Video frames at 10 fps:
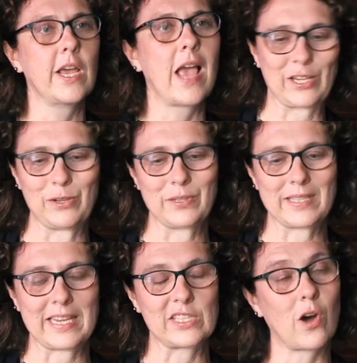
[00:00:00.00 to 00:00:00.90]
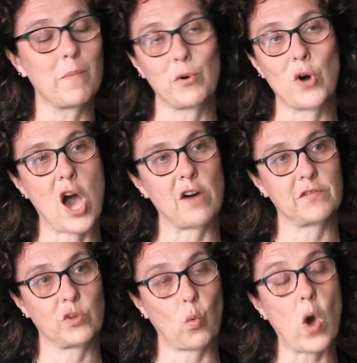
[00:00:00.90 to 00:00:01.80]
I use the example
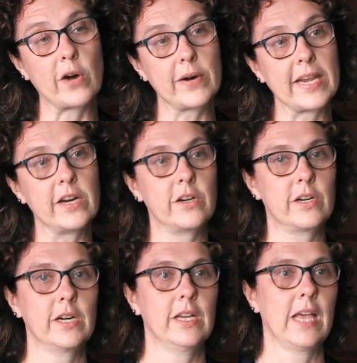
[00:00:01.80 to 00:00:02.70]
of the warrior